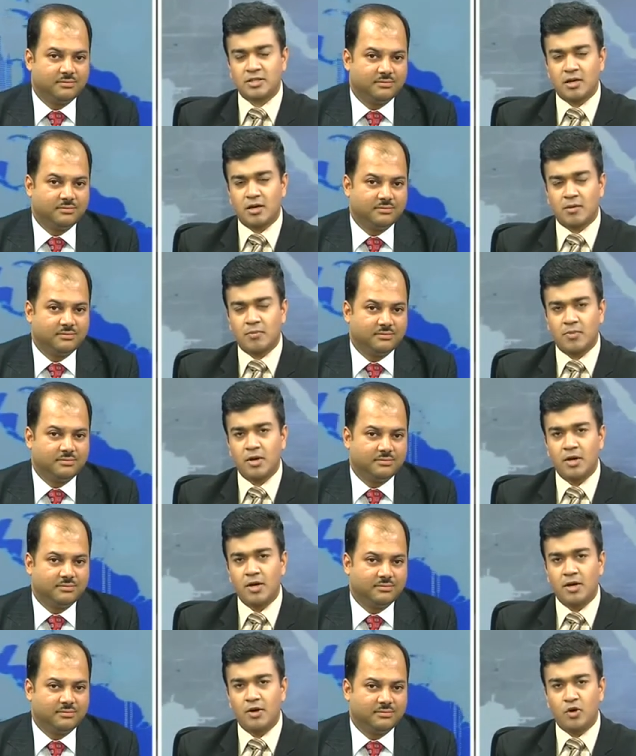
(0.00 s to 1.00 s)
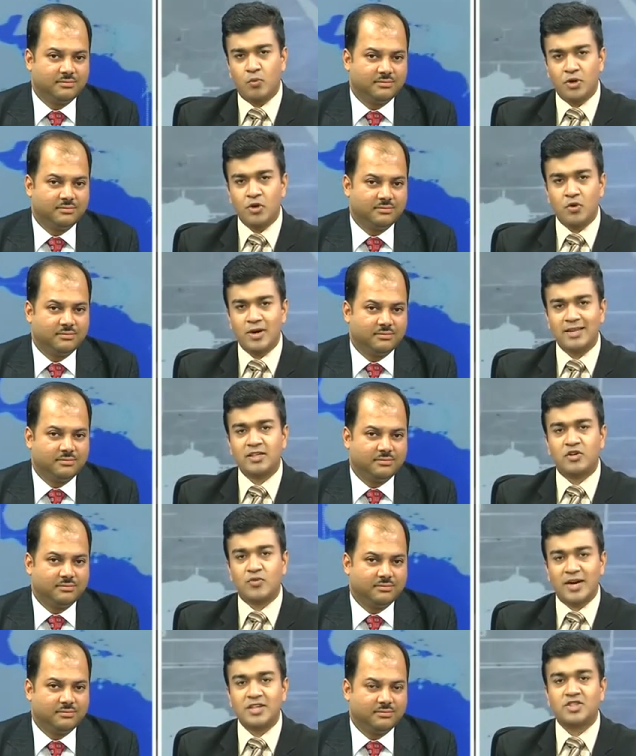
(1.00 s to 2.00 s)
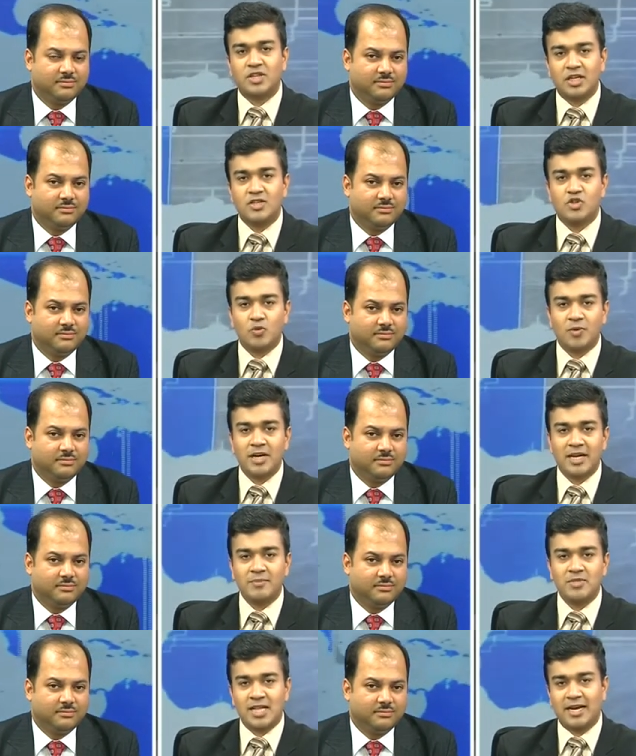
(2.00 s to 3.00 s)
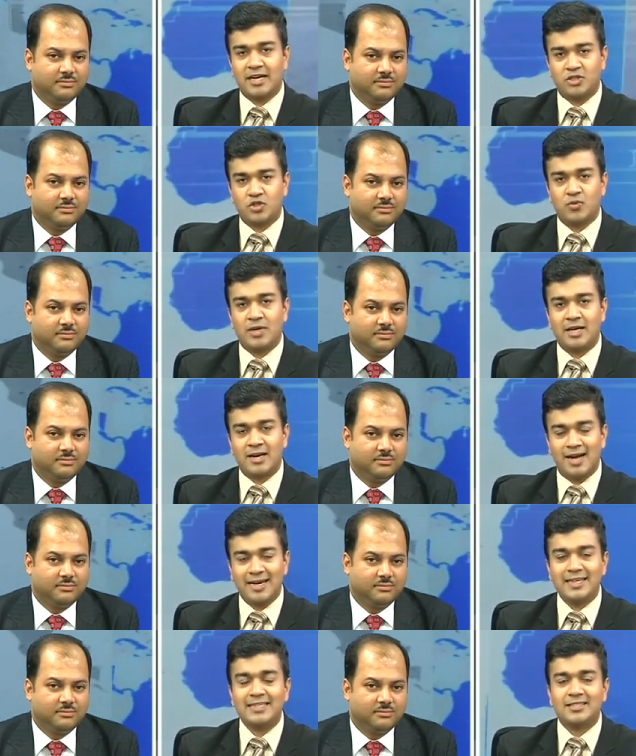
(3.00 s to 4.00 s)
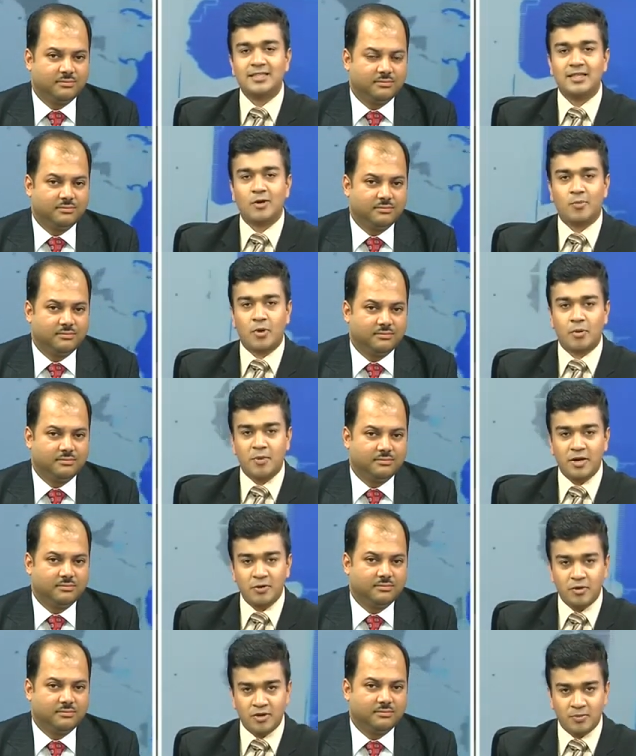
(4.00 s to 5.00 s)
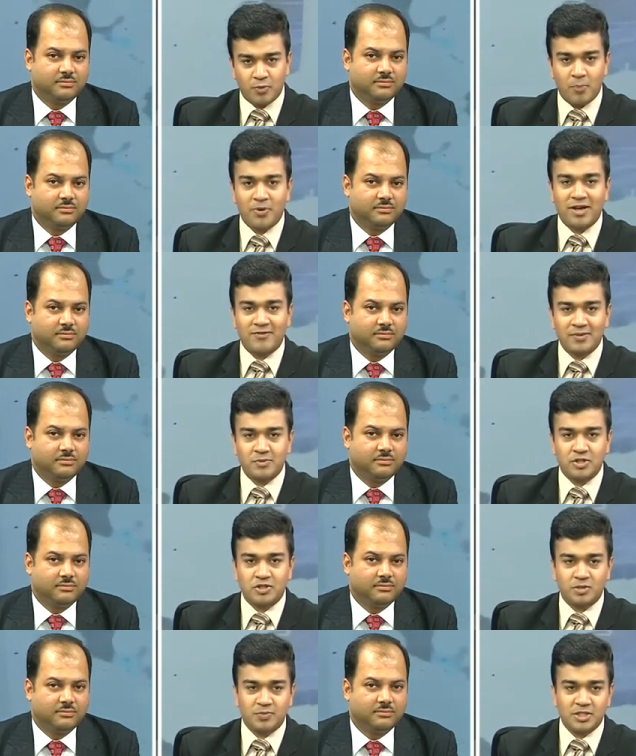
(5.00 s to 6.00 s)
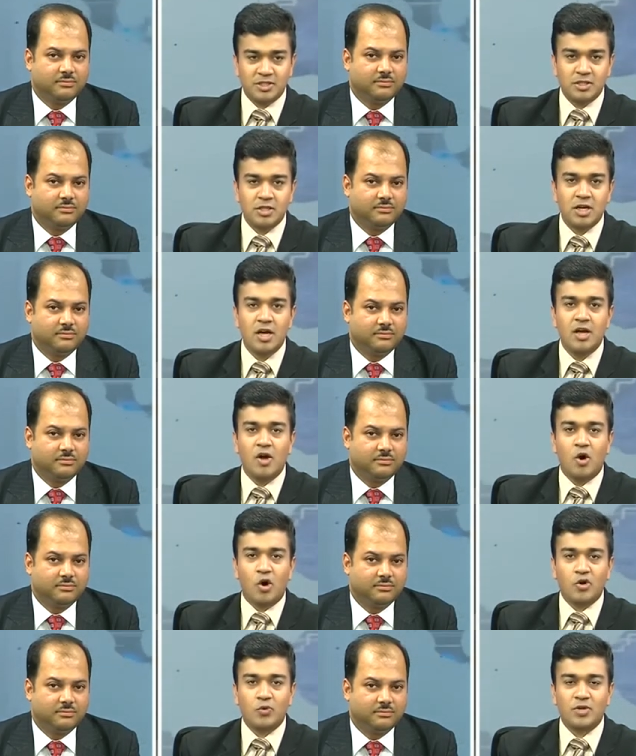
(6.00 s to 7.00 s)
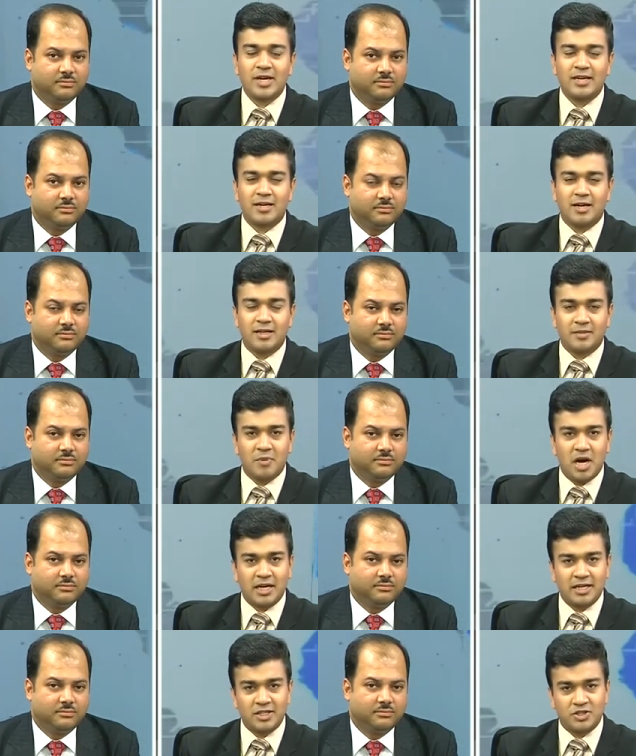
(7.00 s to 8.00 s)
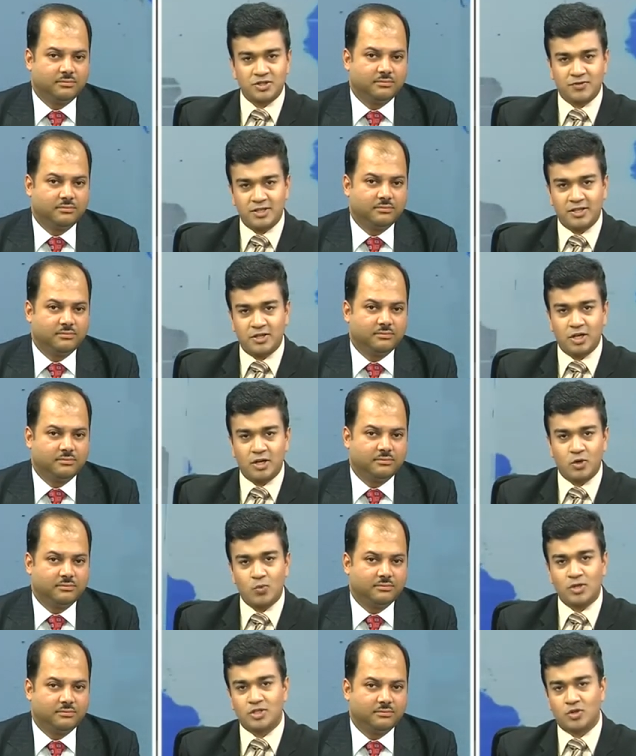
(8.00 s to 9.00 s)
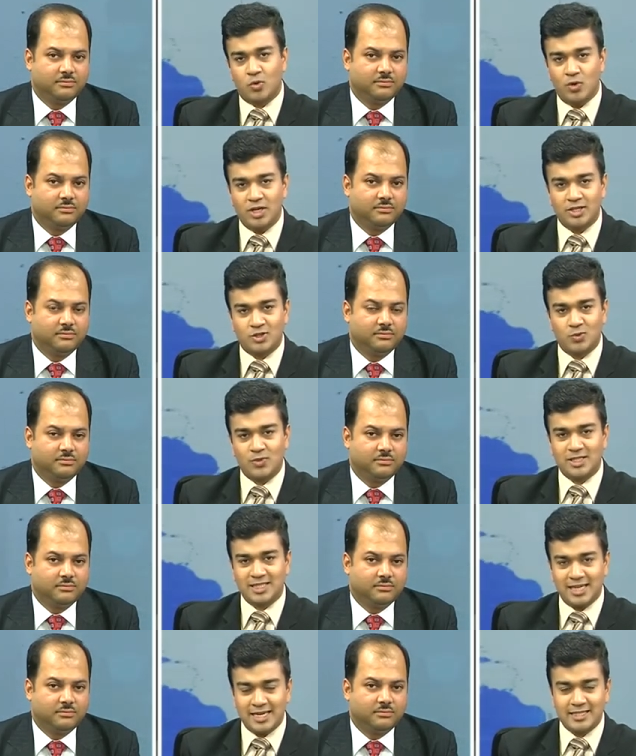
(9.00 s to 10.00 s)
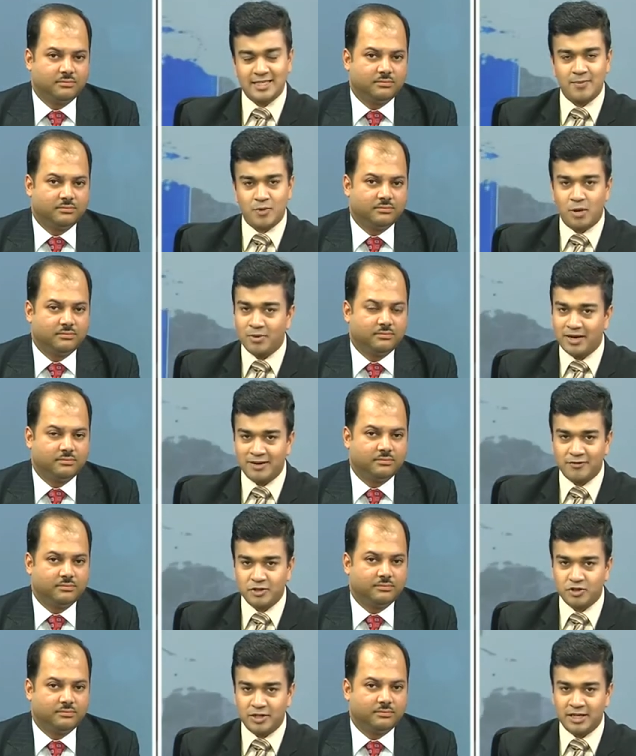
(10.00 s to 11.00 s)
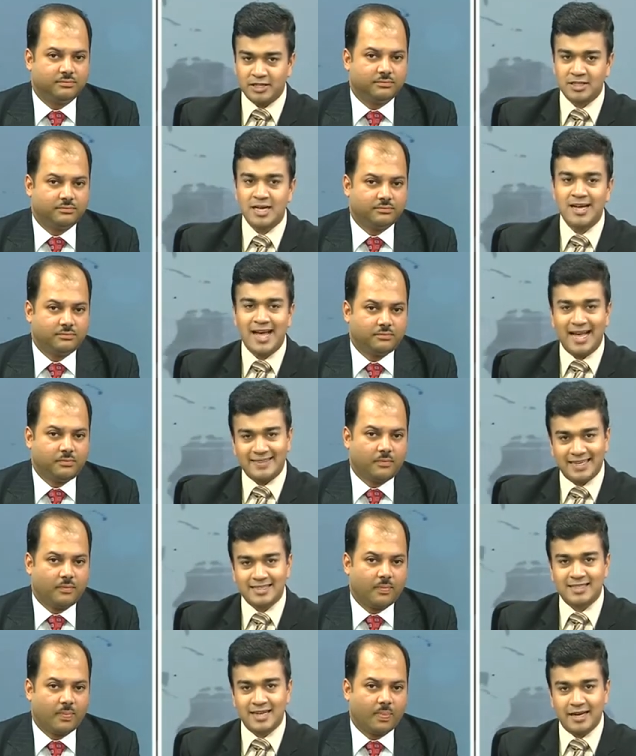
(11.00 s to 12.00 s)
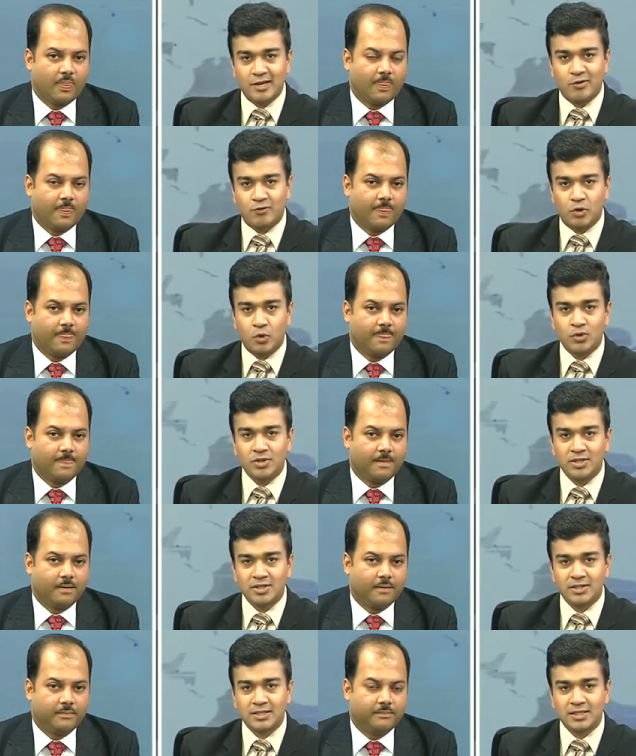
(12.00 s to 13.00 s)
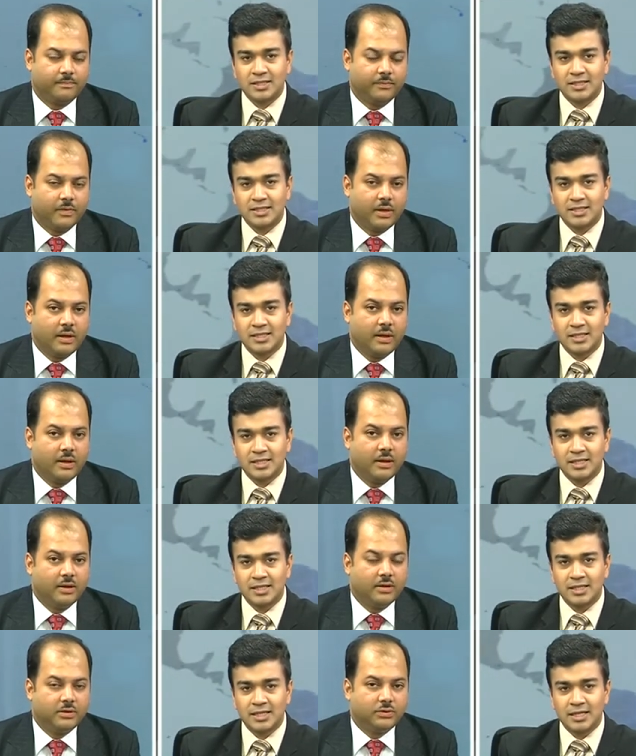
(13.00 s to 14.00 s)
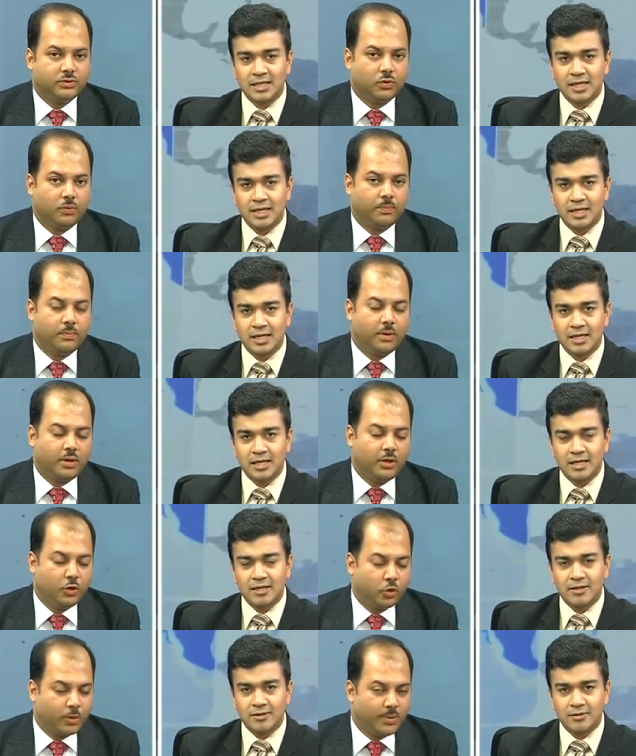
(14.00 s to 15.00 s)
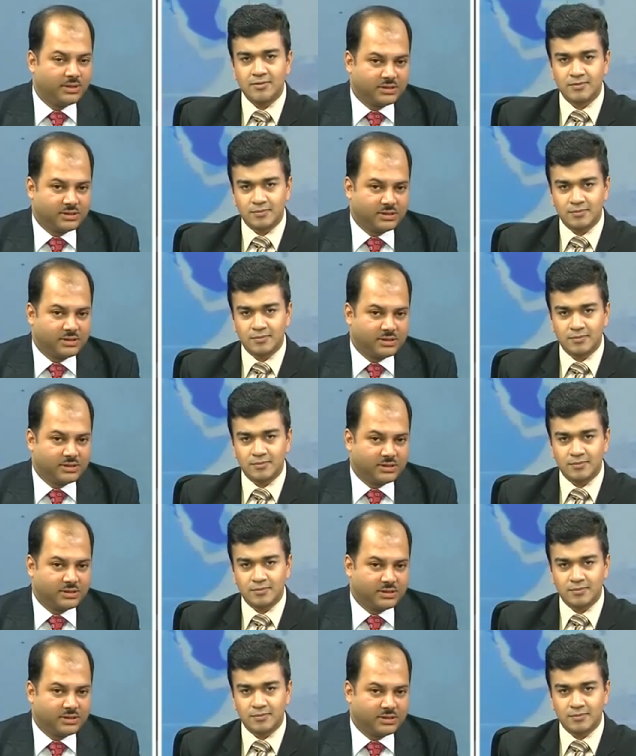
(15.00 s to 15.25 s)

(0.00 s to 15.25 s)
Speaker 1: uh, you know, would you look at the traditional consumer names like H U L, I T C, or probably, you know, the proper F M C G business? Or do you think uh, the market has shifted uh, towards coolers, towards A C, probably refrigerators, and that's the area of growth?
Speaker 2: So durables